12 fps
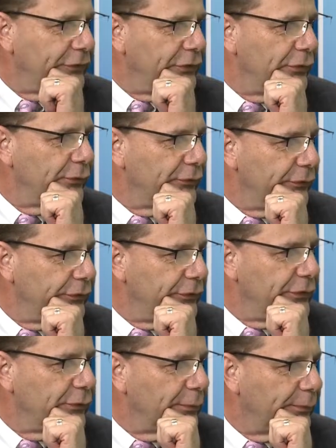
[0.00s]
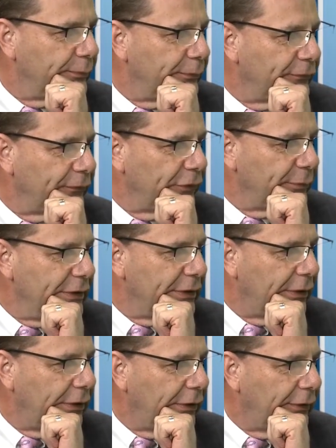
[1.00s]
do you prefer to be
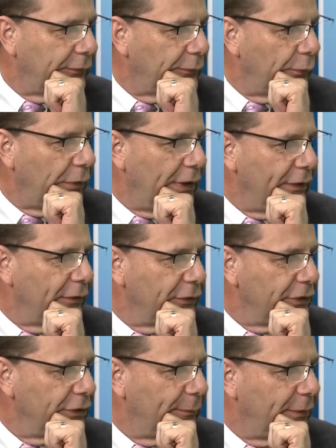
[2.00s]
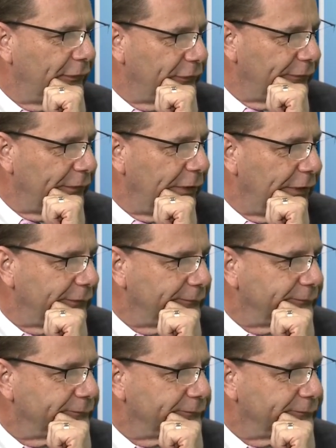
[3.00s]
called Juana or do you go by Javon?